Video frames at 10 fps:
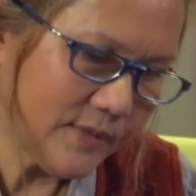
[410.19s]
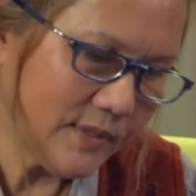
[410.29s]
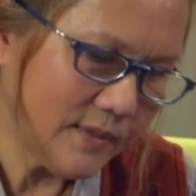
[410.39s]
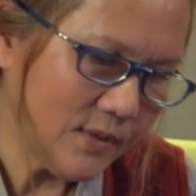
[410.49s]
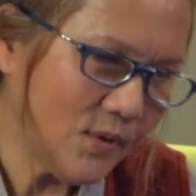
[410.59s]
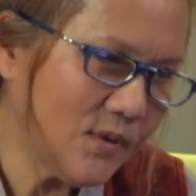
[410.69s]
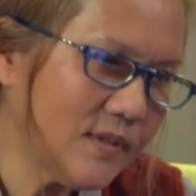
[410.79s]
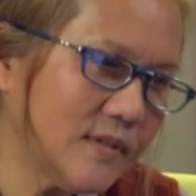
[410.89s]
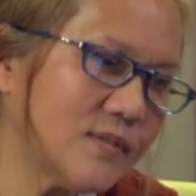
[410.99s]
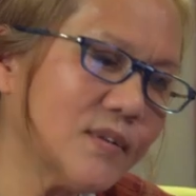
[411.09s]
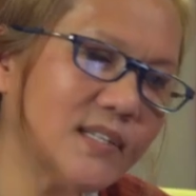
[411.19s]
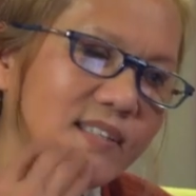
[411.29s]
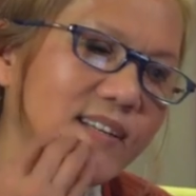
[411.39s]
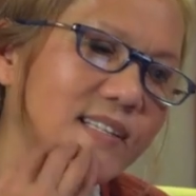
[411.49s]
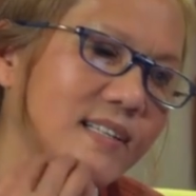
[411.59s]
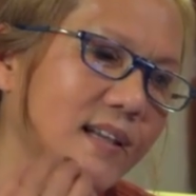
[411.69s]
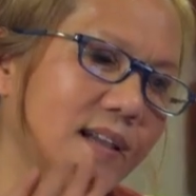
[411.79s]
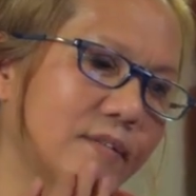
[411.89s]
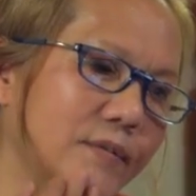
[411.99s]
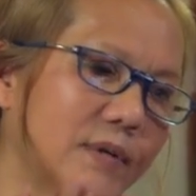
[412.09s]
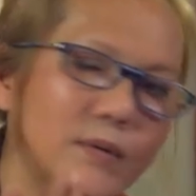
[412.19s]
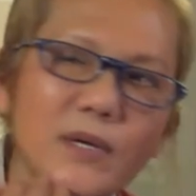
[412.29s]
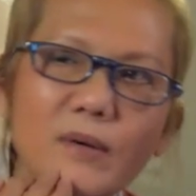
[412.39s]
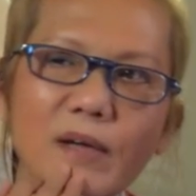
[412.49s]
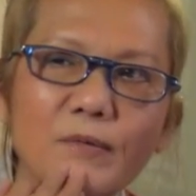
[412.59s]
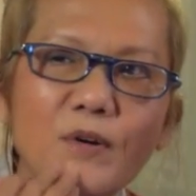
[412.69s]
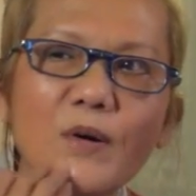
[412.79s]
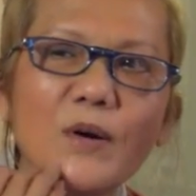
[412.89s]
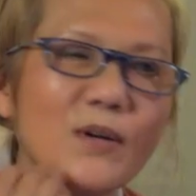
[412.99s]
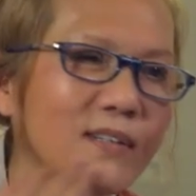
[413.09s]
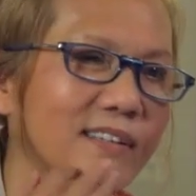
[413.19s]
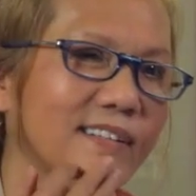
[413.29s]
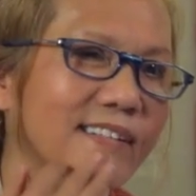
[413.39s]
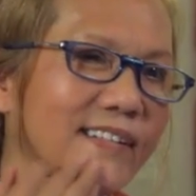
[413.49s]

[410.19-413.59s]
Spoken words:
and all the residents' cave, we don't have doors.